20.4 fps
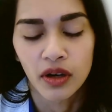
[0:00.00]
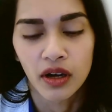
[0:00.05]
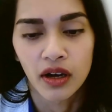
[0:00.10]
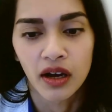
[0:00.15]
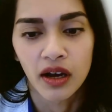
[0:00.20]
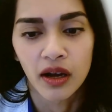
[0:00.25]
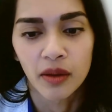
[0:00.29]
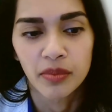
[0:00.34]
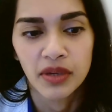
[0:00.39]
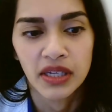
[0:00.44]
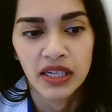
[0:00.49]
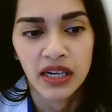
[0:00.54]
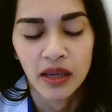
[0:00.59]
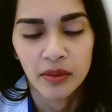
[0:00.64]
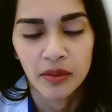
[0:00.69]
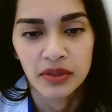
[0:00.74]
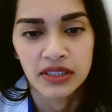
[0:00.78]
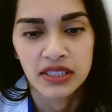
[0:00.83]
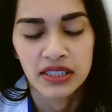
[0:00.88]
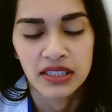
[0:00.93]
uh, being
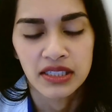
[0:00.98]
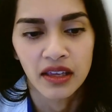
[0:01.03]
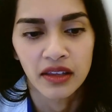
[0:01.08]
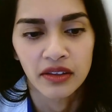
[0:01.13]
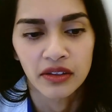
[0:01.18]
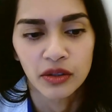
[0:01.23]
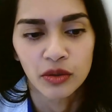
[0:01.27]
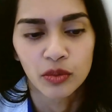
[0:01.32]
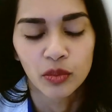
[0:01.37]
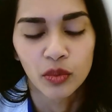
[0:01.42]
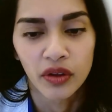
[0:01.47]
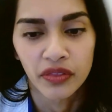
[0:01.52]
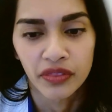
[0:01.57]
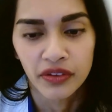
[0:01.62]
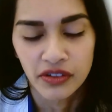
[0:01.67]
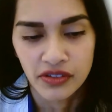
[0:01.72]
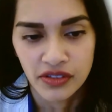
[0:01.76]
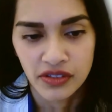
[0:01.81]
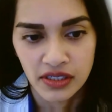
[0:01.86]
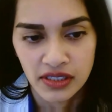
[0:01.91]
able to tell you what
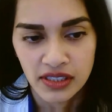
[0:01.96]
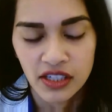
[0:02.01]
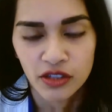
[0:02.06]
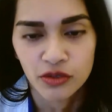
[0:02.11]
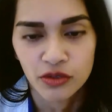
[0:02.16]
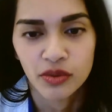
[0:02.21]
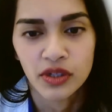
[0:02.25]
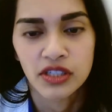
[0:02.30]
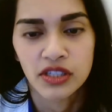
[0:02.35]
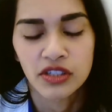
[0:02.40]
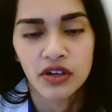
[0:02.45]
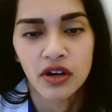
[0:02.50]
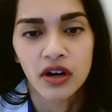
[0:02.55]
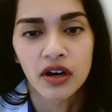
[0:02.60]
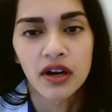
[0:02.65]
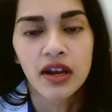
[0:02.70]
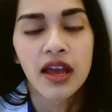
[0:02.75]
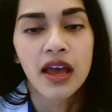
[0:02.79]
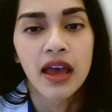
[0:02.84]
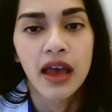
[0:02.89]
their success rates
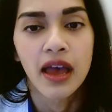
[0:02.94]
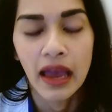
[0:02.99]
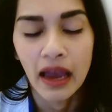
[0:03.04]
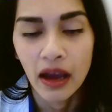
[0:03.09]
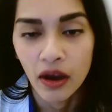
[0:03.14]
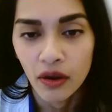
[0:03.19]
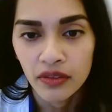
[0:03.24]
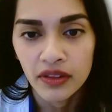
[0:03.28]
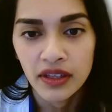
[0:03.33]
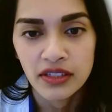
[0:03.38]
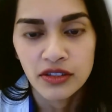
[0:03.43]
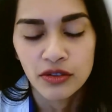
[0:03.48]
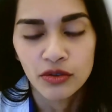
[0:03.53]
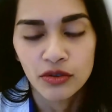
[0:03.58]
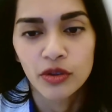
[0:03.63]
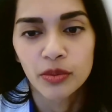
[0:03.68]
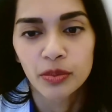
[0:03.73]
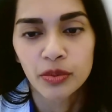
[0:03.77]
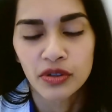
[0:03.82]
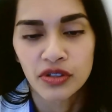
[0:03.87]
are, how they do
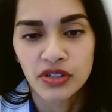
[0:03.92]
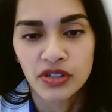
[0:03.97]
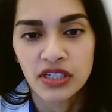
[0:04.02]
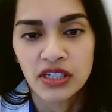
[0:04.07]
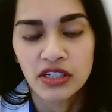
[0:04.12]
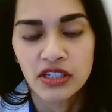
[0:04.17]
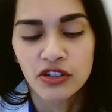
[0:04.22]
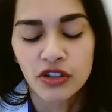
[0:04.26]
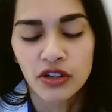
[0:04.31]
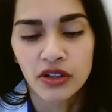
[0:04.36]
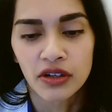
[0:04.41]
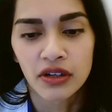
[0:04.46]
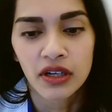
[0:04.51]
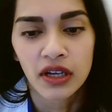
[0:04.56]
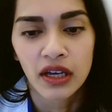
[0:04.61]
the procedure.